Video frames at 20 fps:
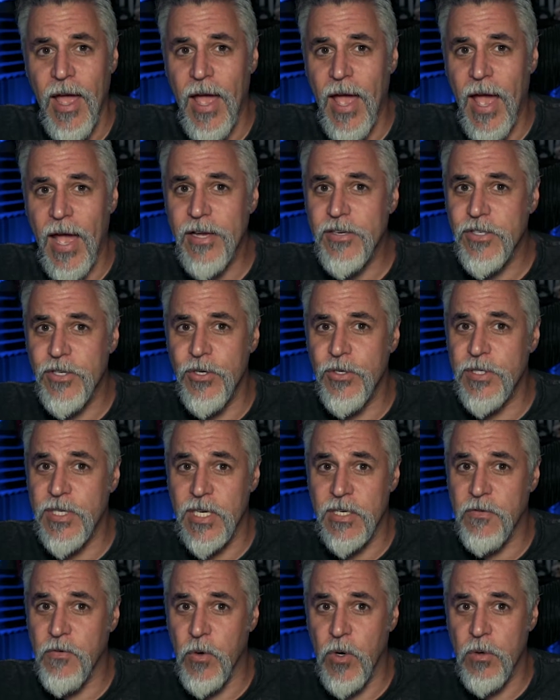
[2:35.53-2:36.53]

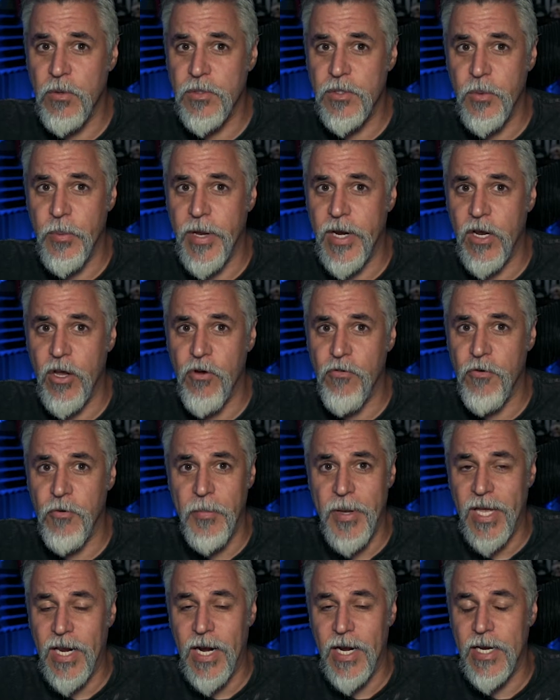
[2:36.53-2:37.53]
x264 was the way to go for
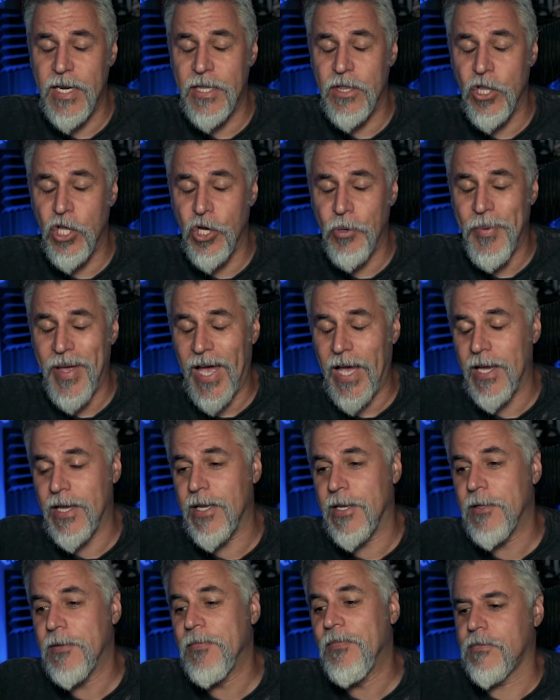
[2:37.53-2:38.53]
me, and I didn't look back.
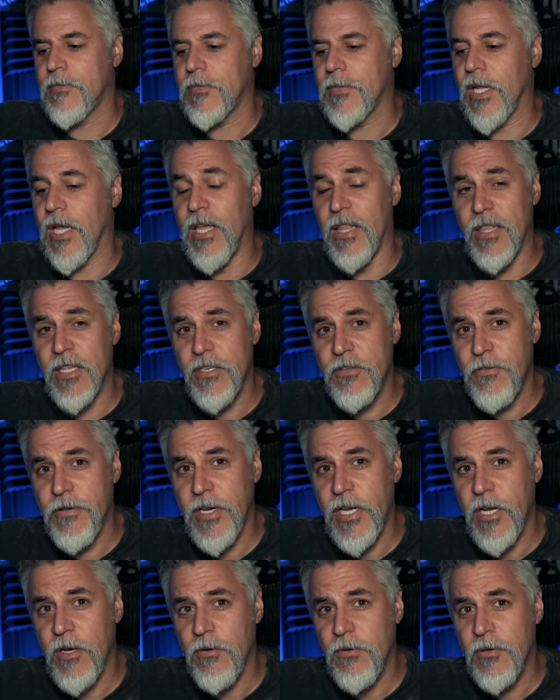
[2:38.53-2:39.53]
In this
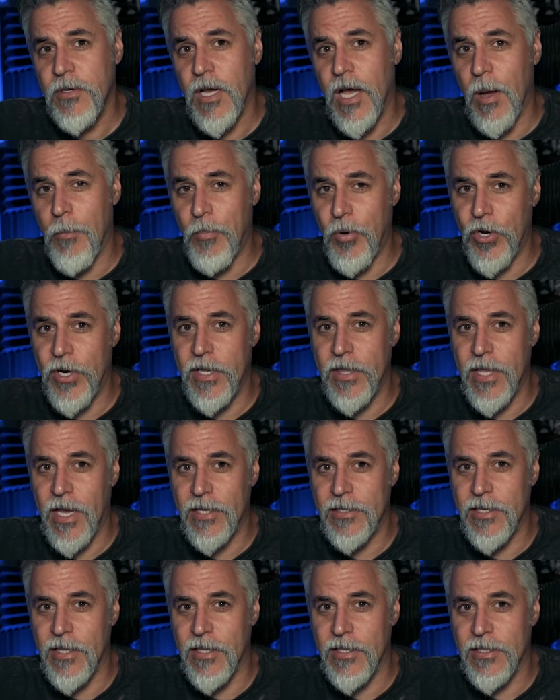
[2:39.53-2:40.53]
video, I'm putting
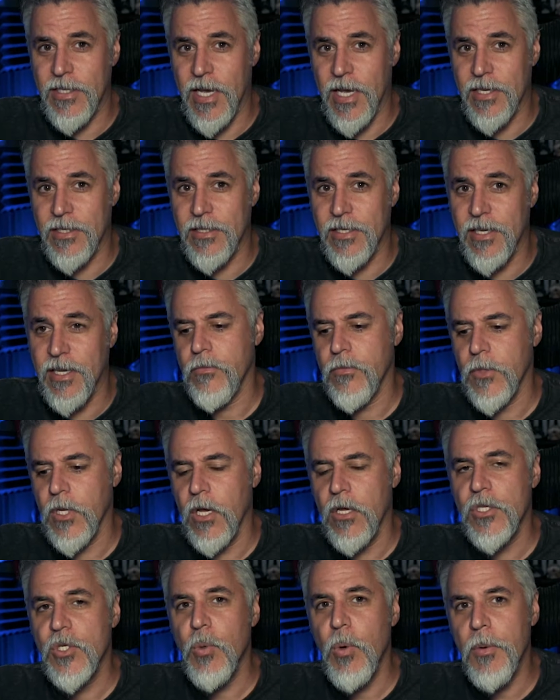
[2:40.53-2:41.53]
that to the test.
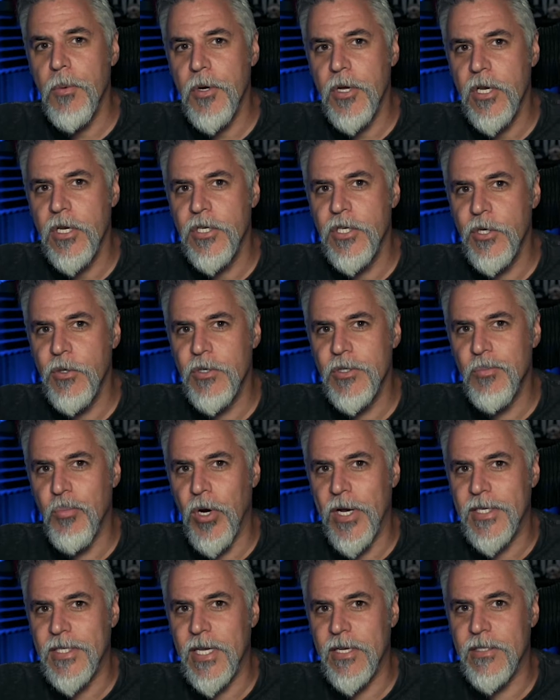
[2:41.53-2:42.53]
So what we're going to do is
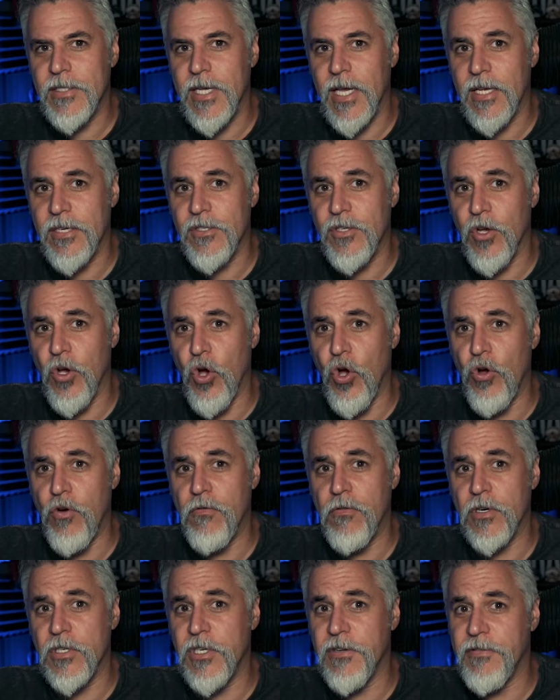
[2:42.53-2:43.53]
break down tests
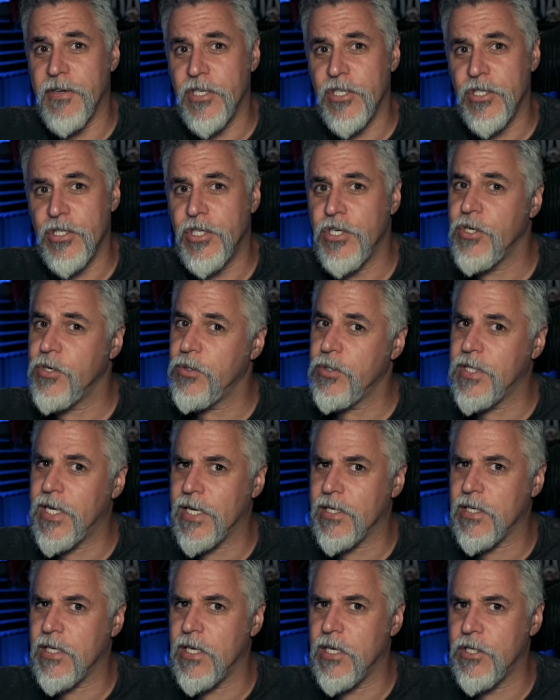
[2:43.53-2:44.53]
over Division 2,
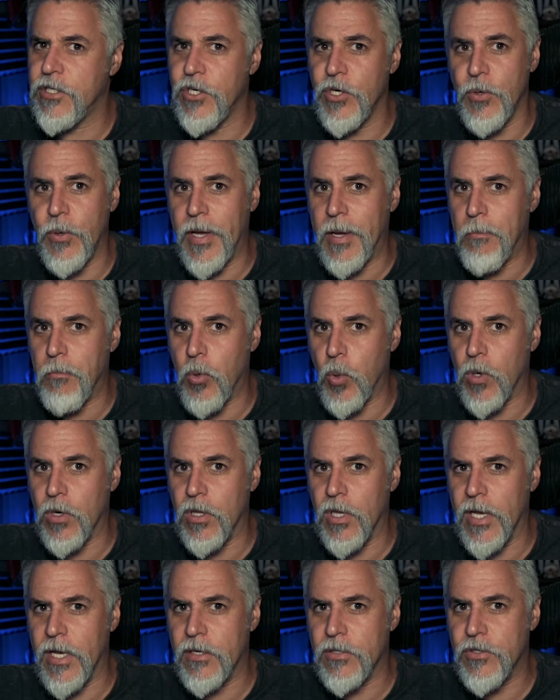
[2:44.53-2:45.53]
Destiny 2, and
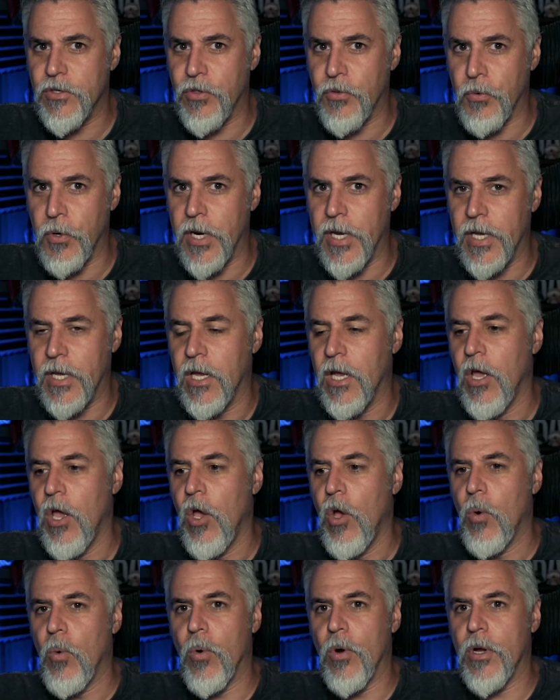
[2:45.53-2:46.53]
Borderlands 3.
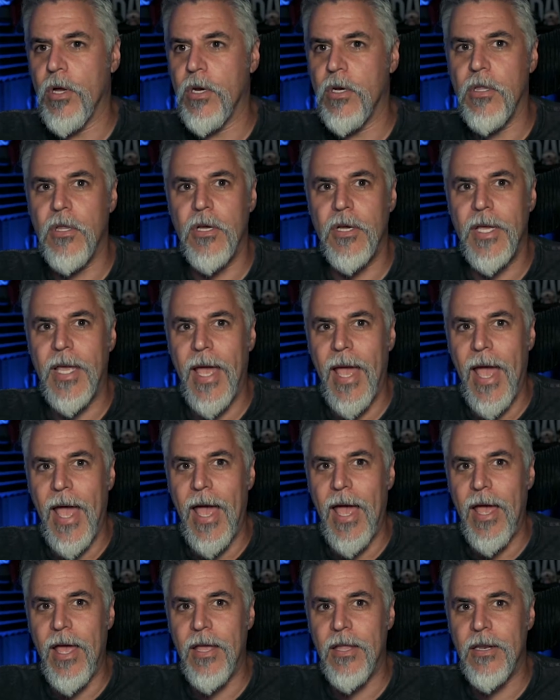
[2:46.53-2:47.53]
We're going to look
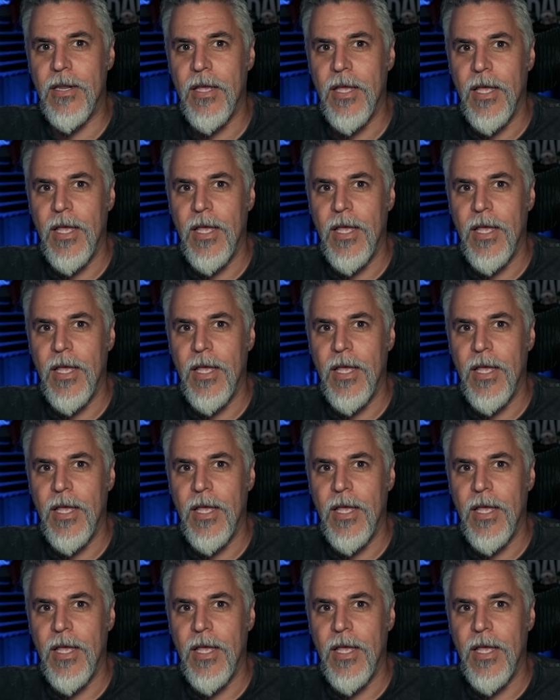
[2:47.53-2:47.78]
at